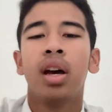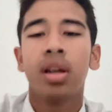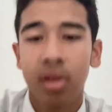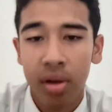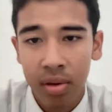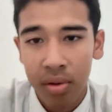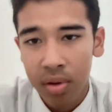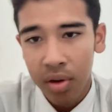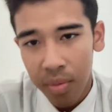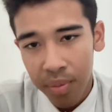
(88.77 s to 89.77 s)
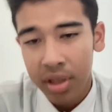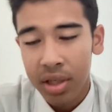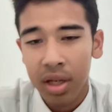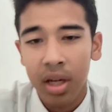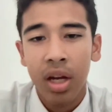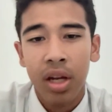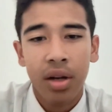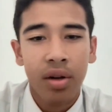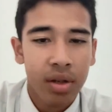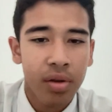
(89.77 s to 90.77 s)
So
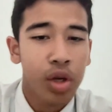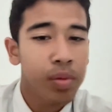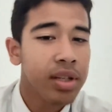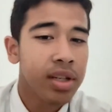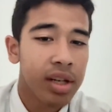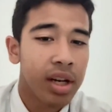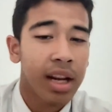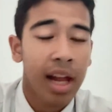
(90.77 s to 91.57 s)
committing Syirik,